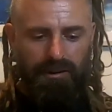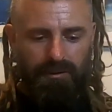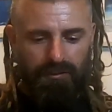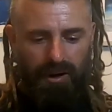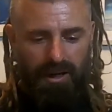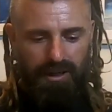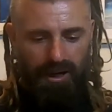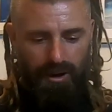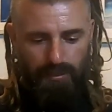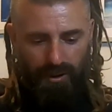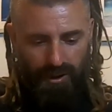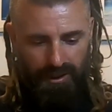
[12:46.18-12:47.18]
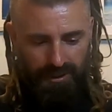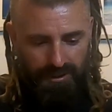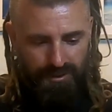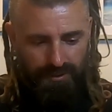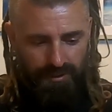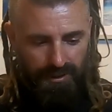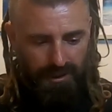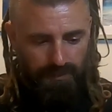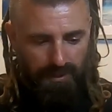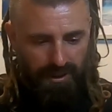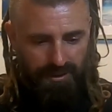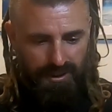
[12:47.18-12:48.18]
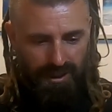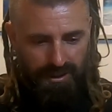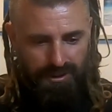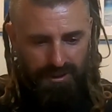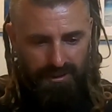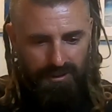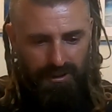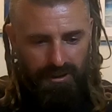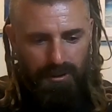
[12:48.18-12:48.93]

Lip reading: radio by any chalk of the imagination,